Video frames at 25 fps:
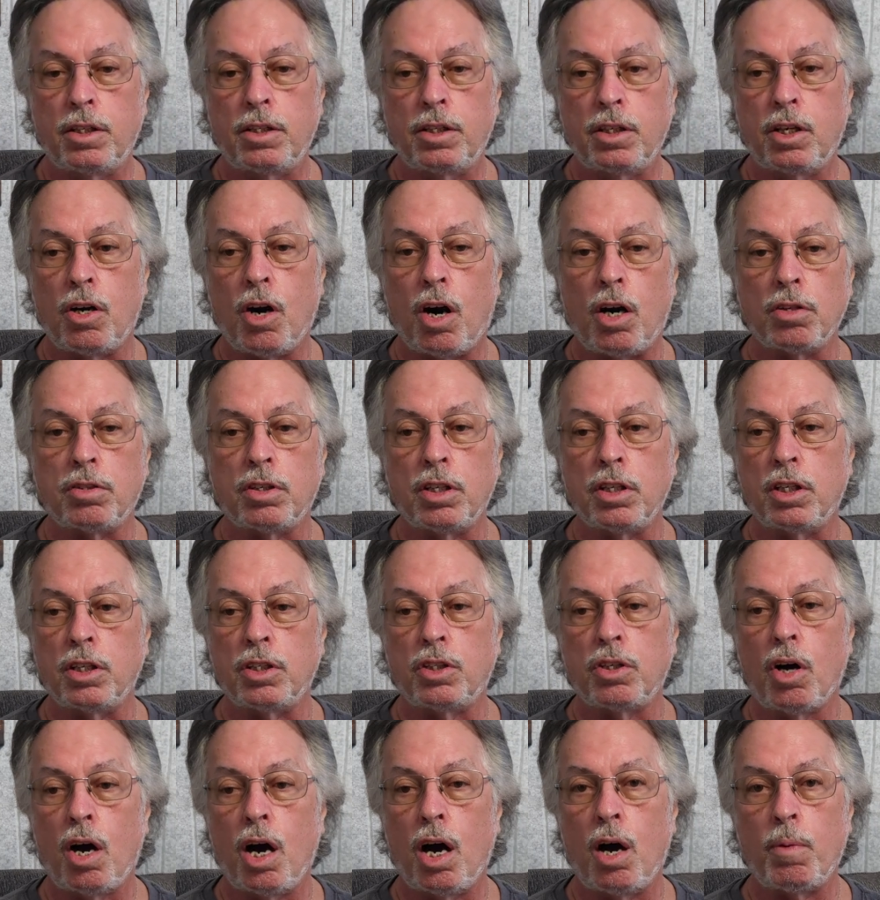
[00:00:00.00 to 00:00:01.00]
Carlton
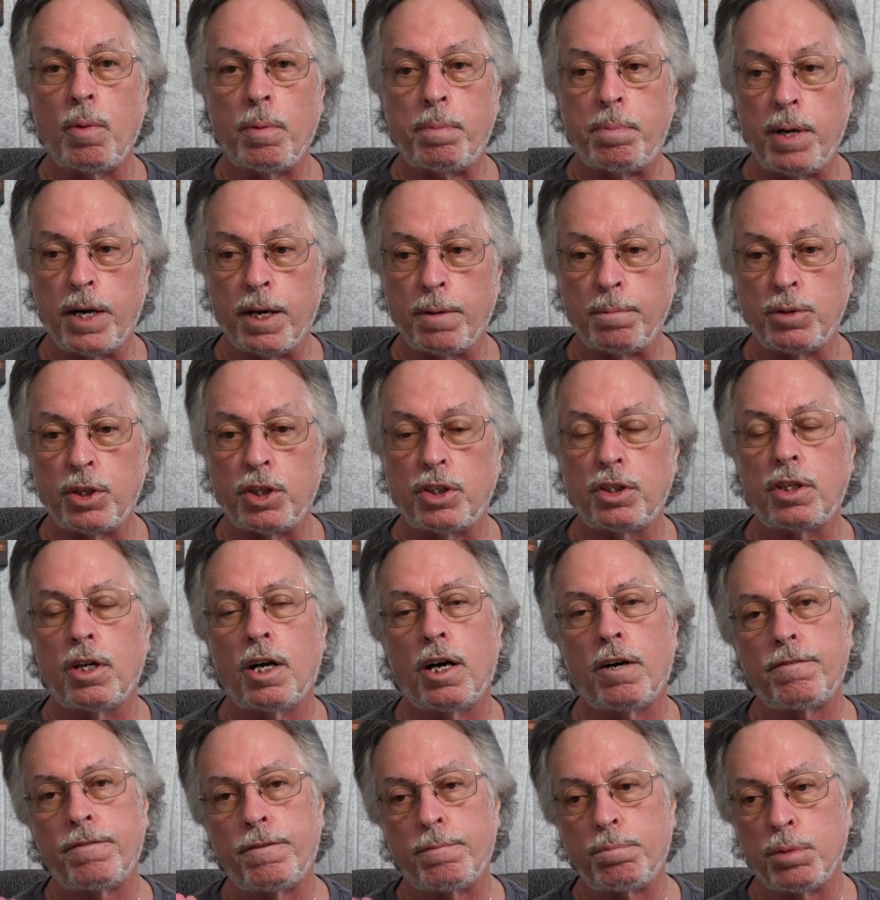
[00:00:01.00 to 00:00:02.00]
guitar with pickups and
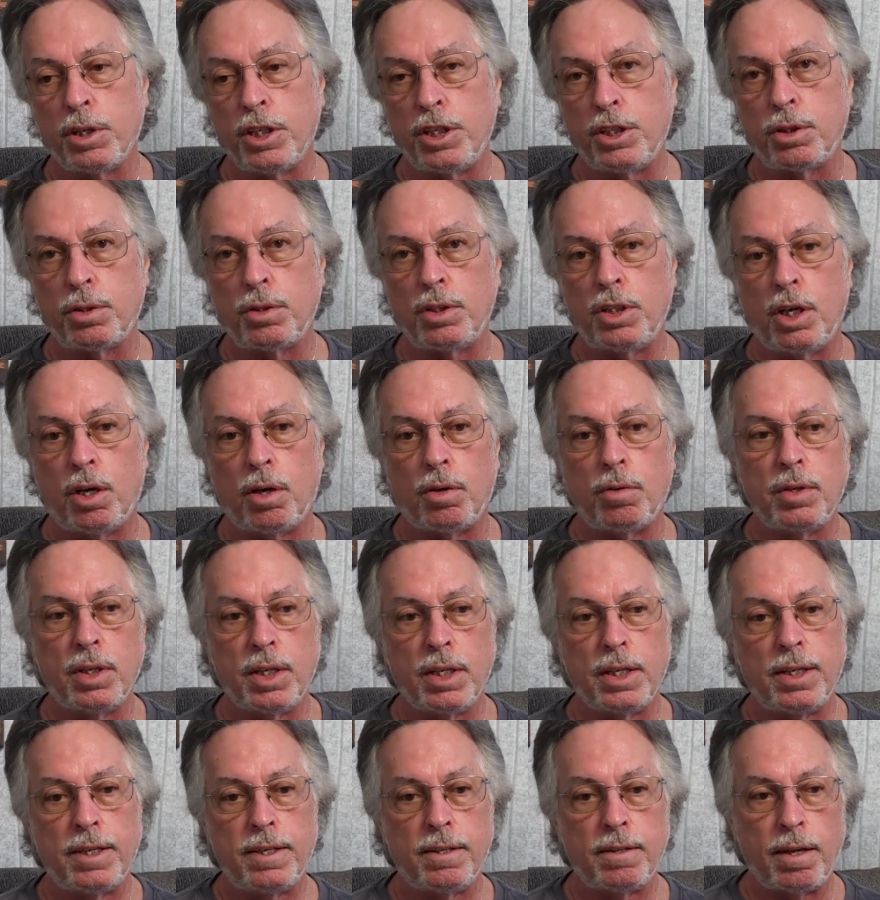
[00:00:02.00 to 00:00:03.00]
stuff, please, you know,
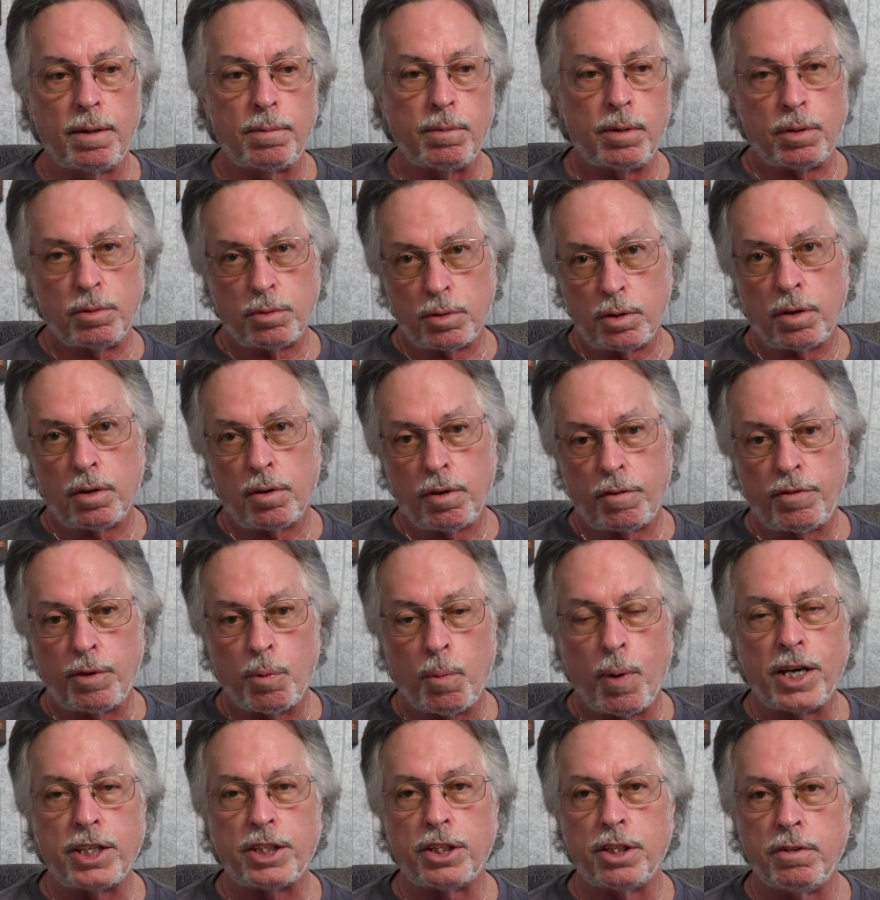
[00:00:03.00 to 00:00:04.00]
if you're
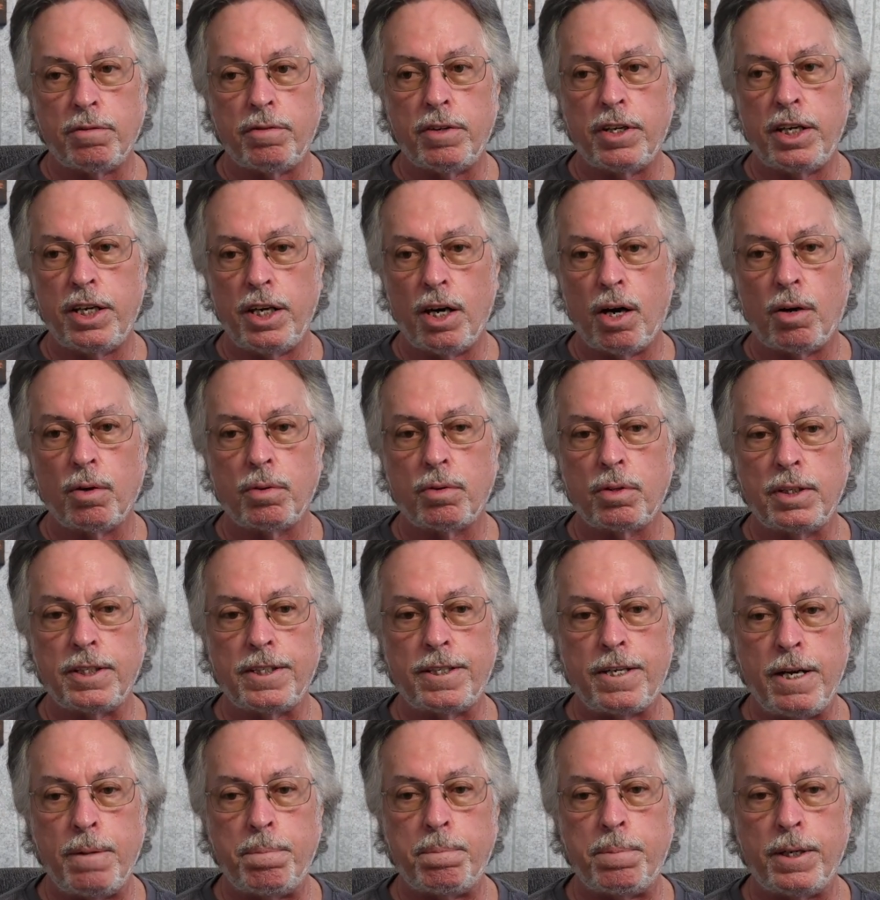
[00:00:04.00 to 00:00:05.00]
watching the video,
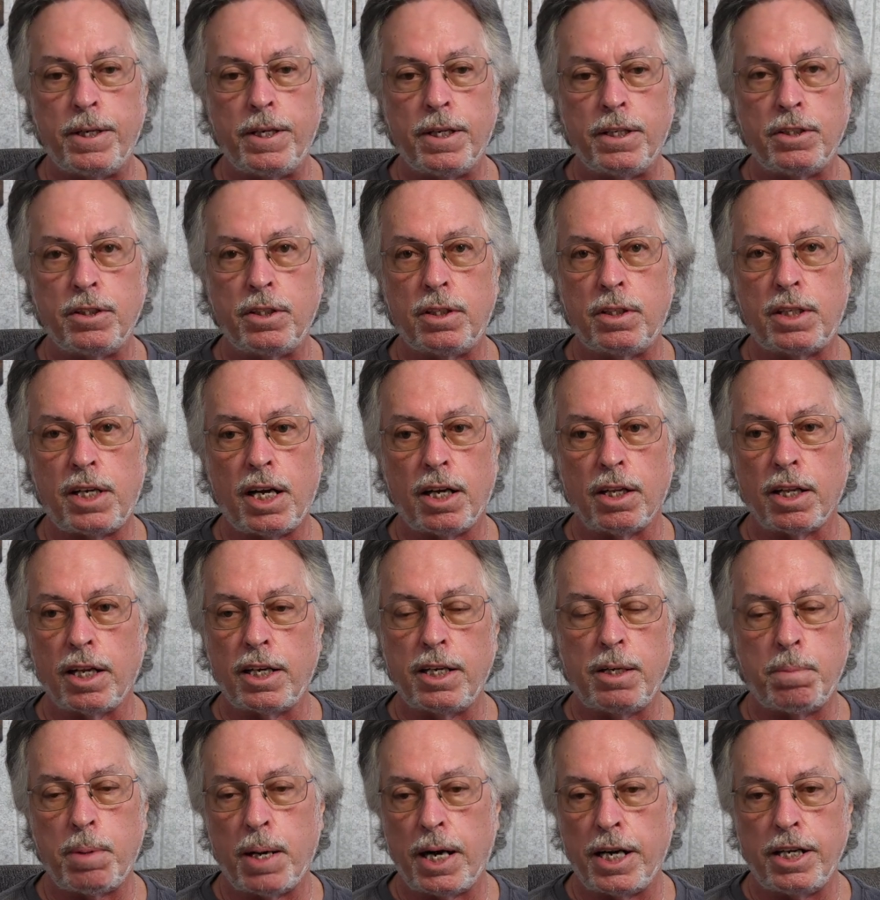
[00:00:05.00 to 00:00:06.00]
keep it and tell
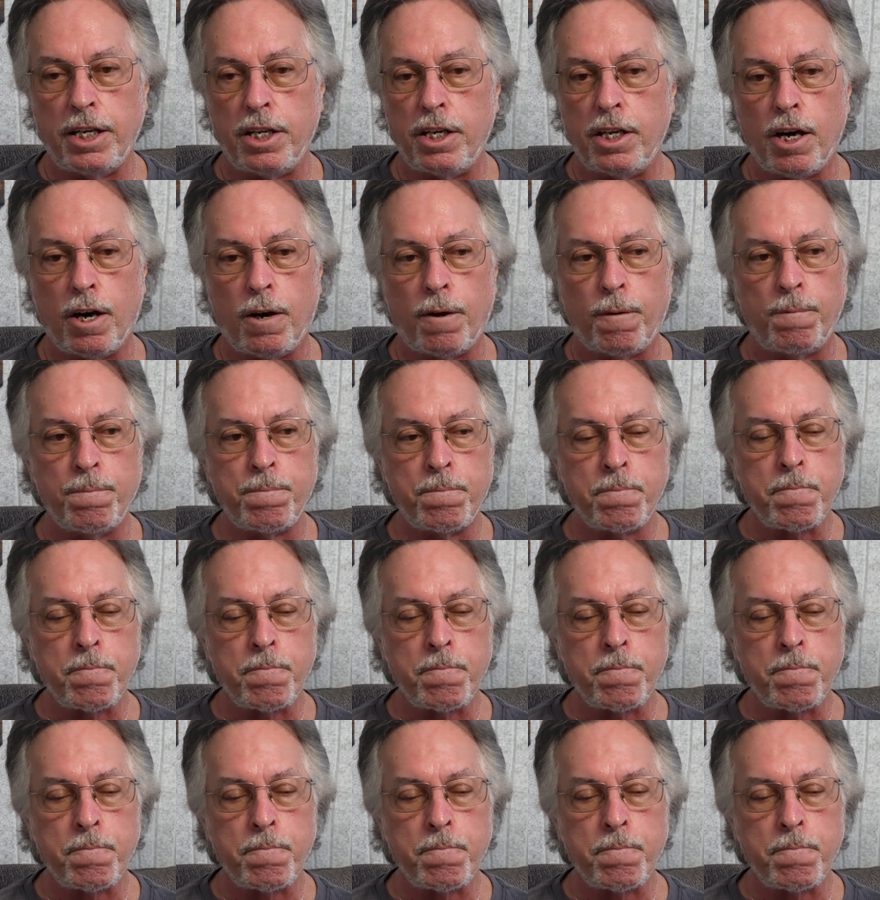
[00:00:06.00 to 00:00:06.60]
anybody you know.